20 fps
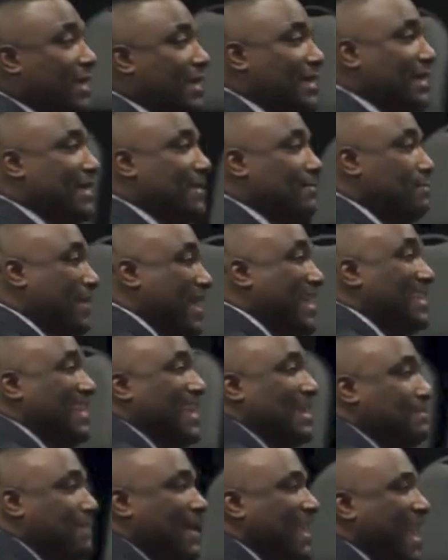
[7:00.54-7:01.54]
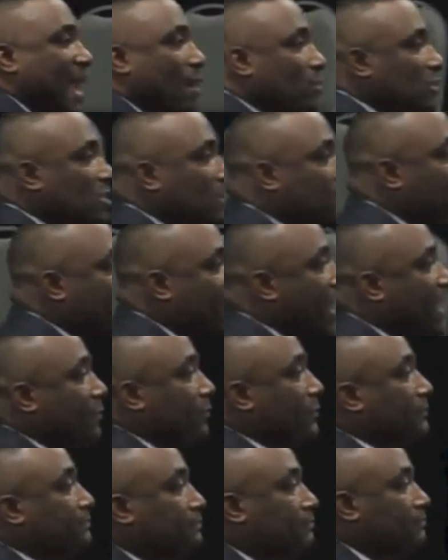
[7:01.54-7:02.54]
he did. My dad was a
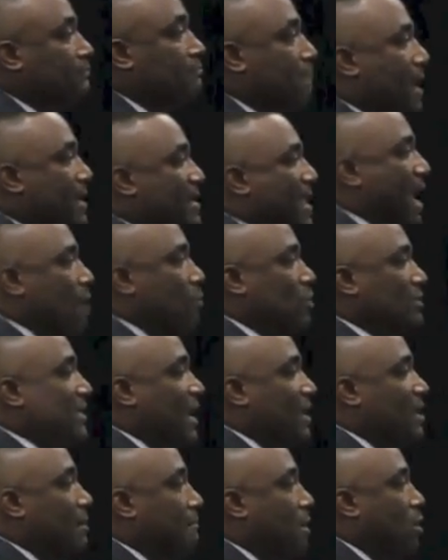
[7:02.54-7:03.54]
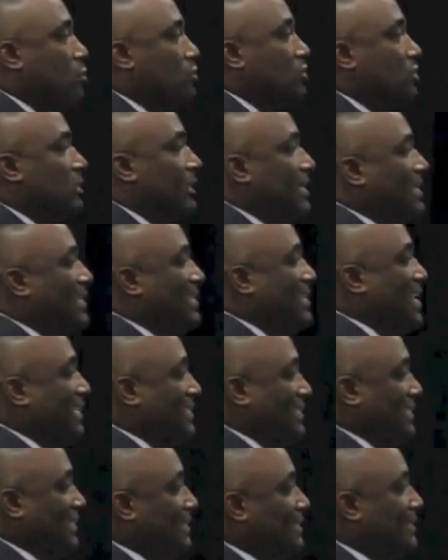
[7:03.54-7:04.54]
provider. My dad was not emotionally
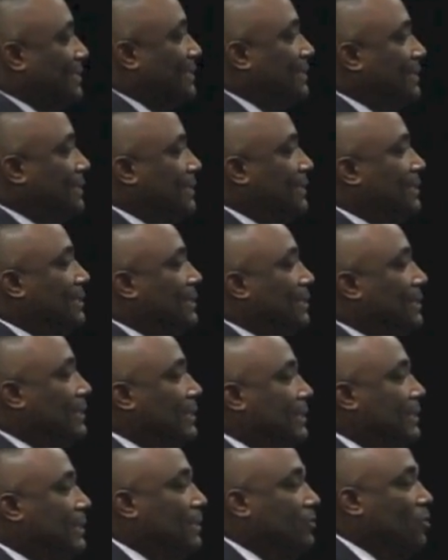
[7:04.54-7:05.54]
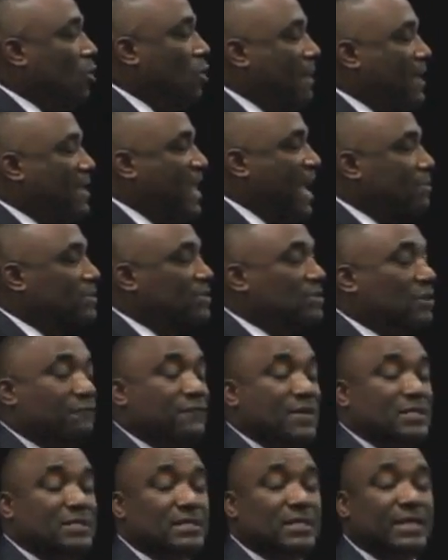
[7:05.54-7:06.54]
connected. Though my dad was there
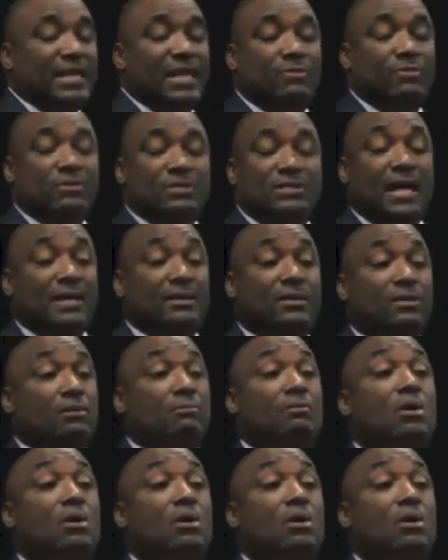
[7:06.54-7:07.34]
physically, he was not there